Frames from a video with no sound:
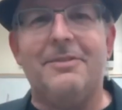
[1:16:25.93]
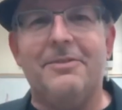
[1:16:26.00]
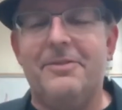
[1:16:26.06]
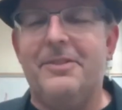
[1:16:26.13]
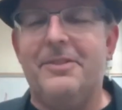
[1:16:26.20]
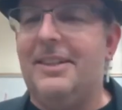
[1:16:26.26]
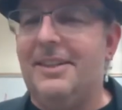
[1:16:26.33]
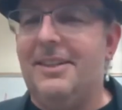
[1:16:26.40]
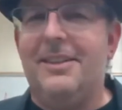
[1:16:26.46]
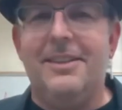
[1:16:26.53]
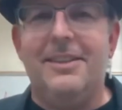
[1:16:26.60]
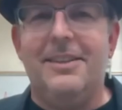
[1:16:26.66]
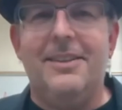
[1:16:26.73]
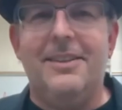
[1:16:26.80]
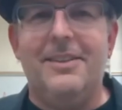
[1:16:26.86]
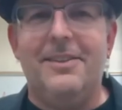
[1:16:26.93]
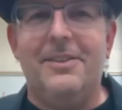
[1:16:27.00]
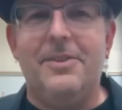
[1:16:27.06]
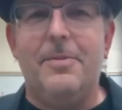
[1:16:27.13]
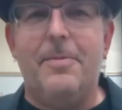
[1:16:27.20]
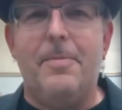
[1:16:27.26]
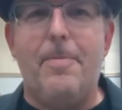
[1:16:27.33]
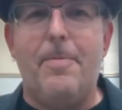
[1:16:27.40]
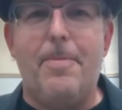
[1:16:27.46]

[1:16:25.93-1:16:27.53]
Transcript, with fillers: But if you look for uh, farm